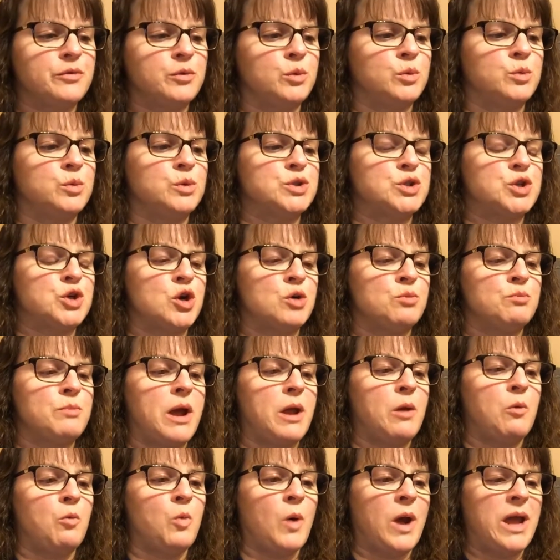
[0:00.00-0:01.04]
it will turn
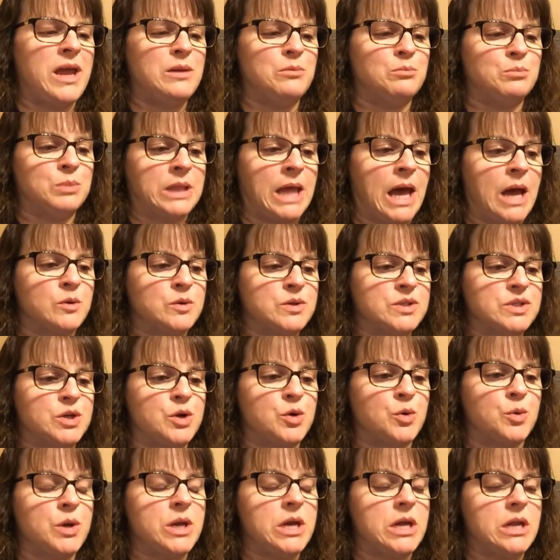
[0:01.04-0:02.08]
my white blouse
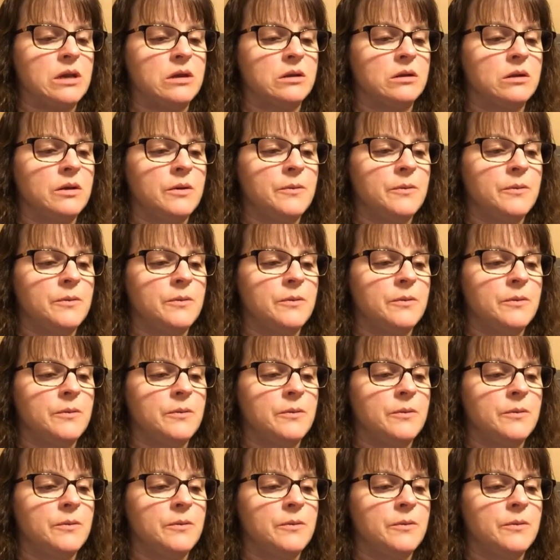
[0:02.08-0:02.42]
green.